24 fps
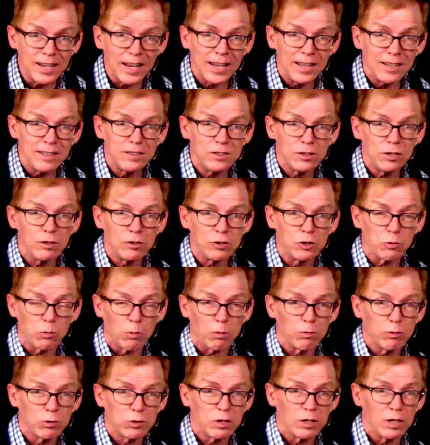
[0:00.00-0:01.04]
into
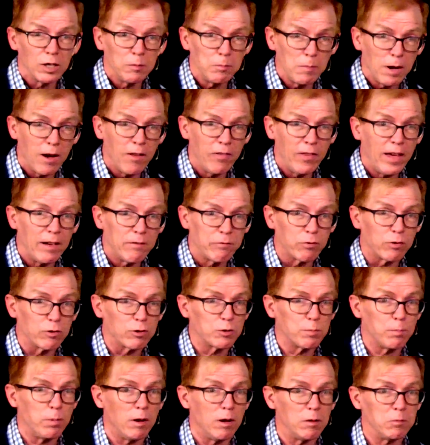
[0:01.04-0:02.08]
Jerusalem on that
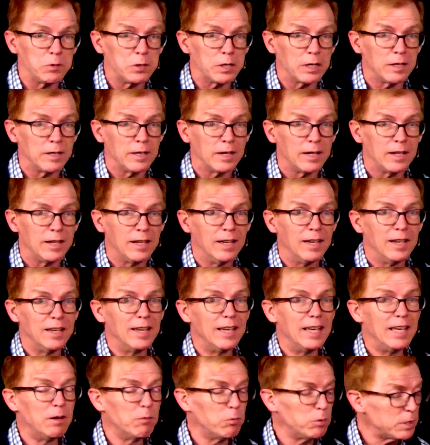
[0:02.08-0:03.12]
first Palm Sunday,
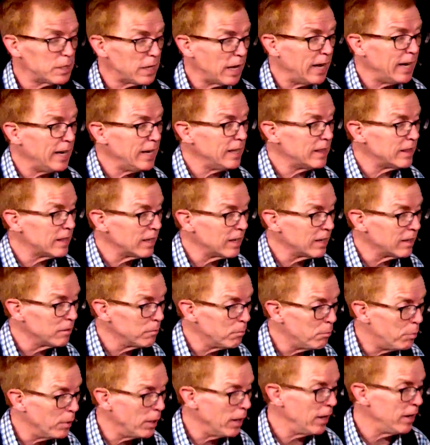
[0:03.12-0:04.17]
it was anything
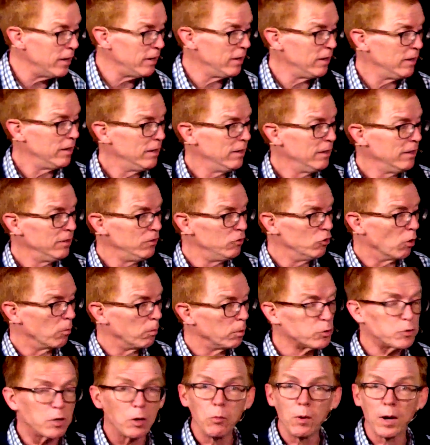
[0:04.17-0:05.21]
but normal.
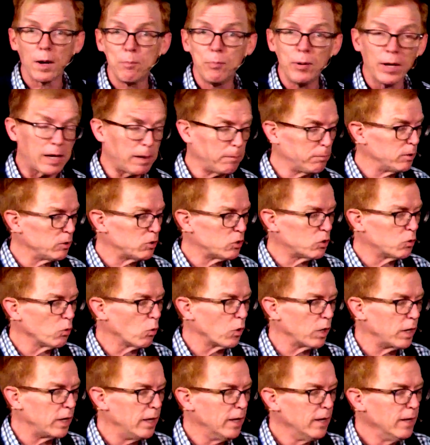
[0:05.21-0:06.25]
So I want to pick up the
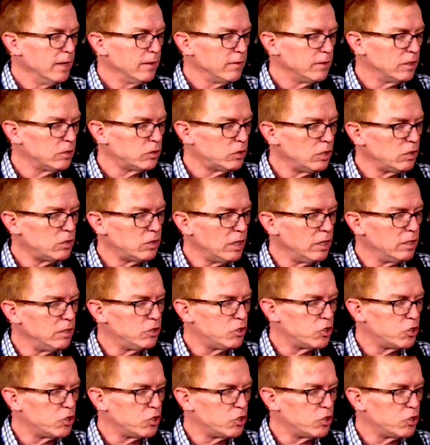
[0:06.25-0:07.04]
story. This is in